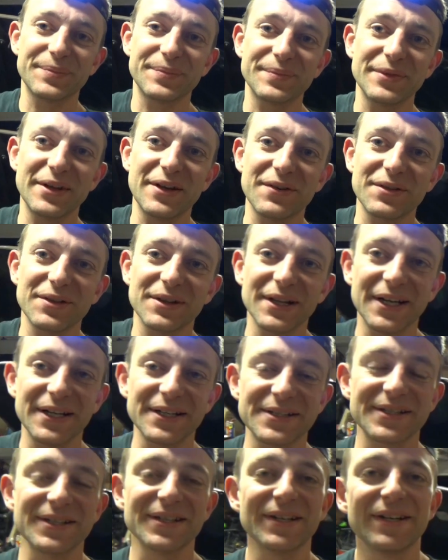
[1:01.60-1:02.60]

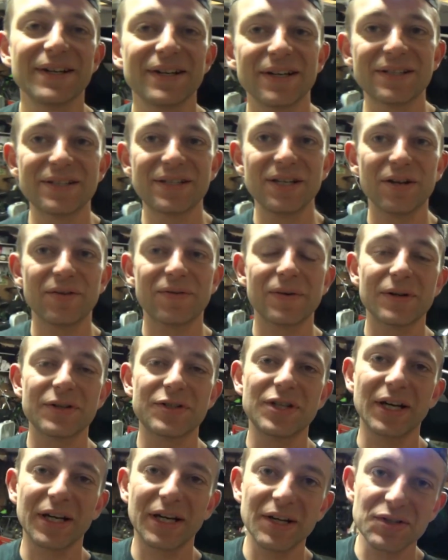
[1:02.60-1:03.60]
nevertheless, it's here for a
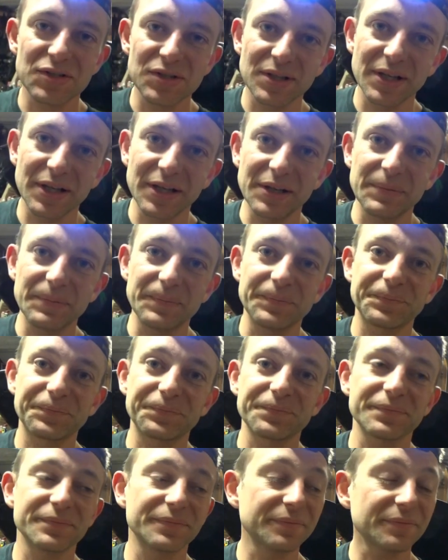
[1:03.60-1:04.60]
check engine light.
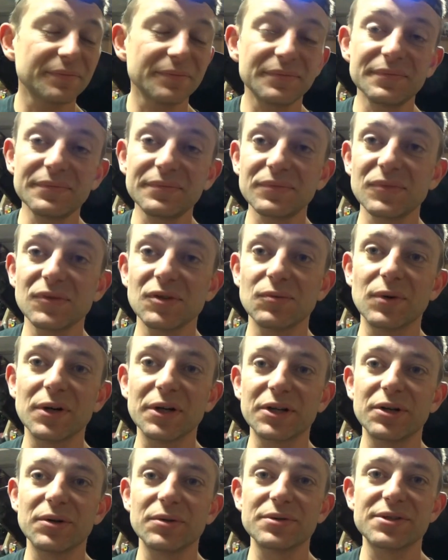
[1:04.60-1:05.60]
One
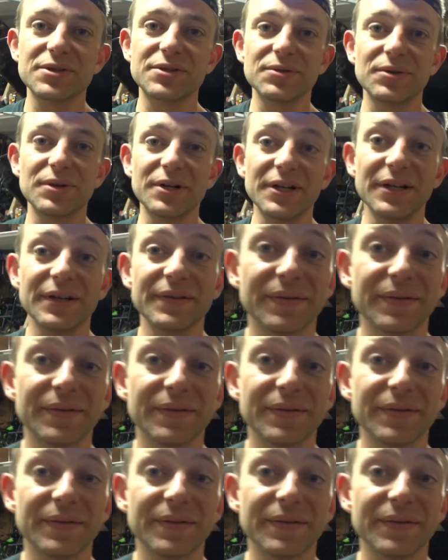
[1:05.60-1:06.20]
code stored.